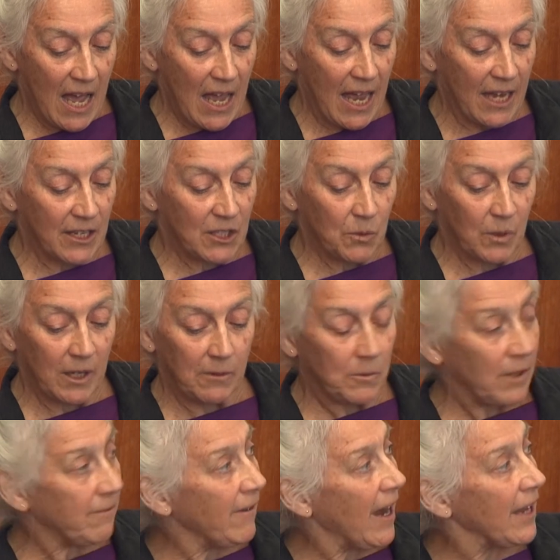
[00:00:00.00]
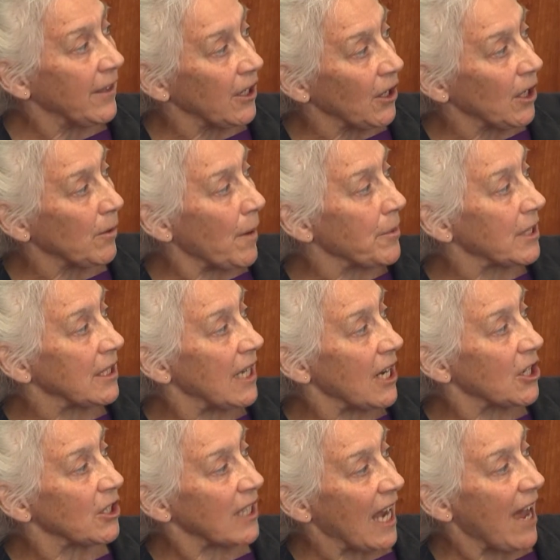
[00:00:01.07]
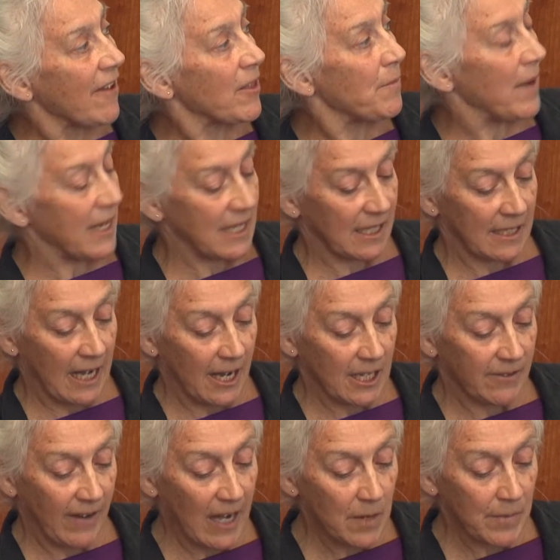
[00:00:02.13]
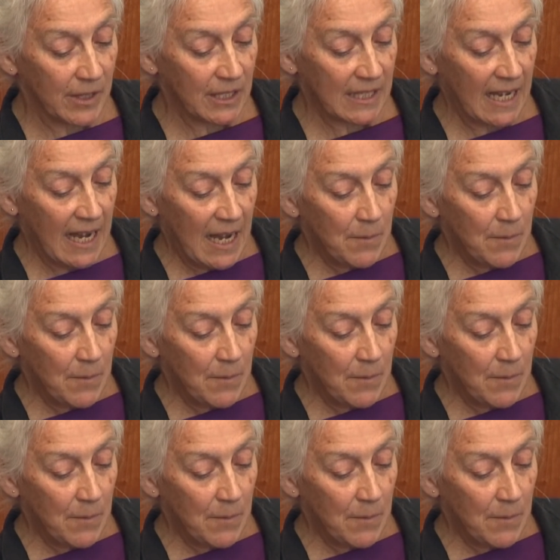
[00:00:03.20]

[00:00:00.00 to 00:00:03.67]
And we find the early representations have the basic narrative elements.